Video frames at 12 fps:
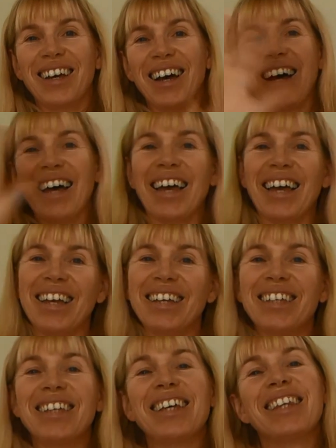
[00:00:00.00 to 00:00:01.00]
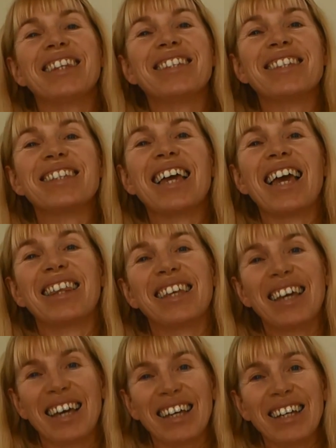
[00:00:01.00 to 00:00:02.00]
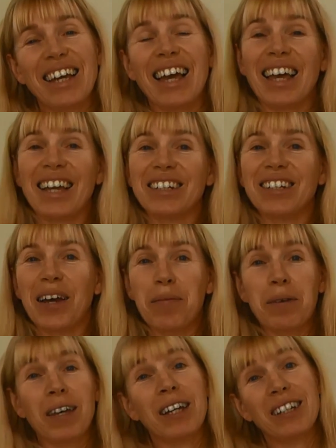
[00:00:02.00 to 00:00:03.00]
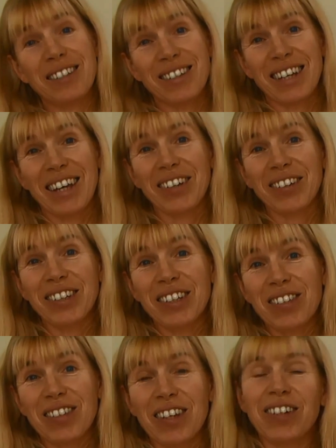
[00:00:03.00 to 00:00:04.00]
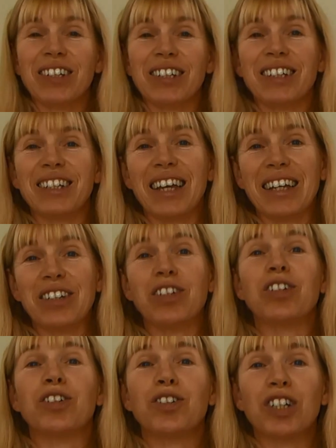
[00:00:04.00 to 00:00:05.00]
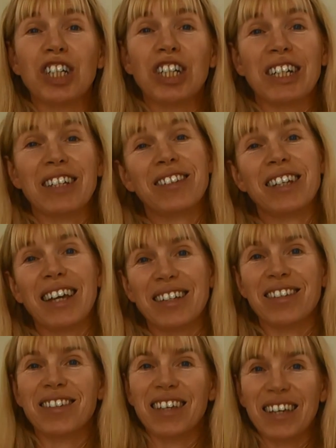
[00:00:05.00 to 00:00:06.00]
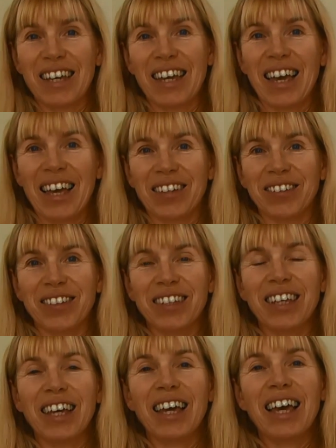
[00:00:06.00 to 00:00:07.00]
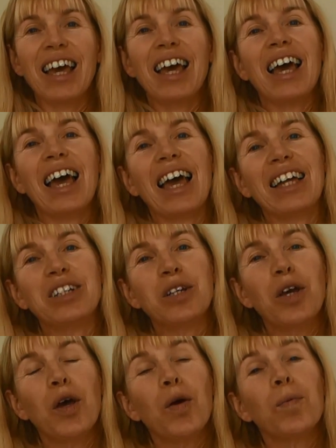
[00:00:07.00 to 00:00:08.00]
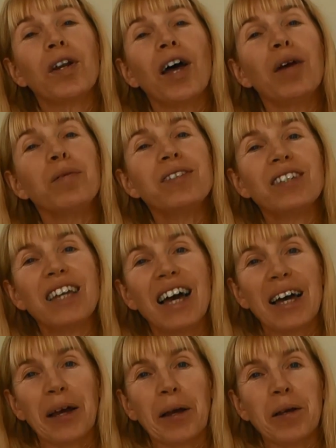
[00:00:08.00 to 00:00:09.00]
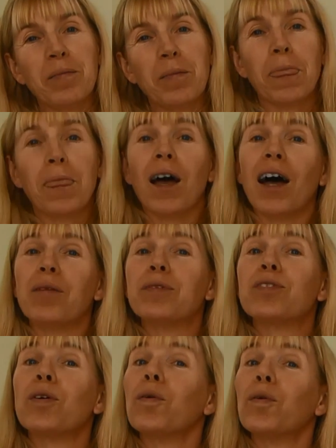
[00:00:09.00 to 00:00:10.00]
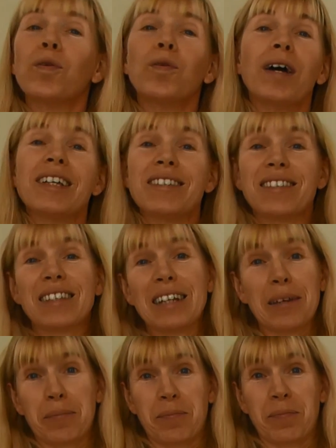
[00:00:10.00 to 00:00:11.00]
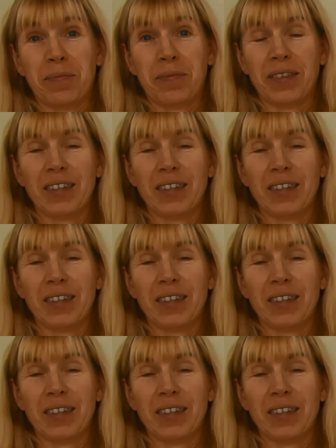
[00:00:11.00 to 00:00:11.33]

Hi, this is Cath King and I'm a holistic health consultant and nutritionist at Seeking Health. And when I was young, I was always slim,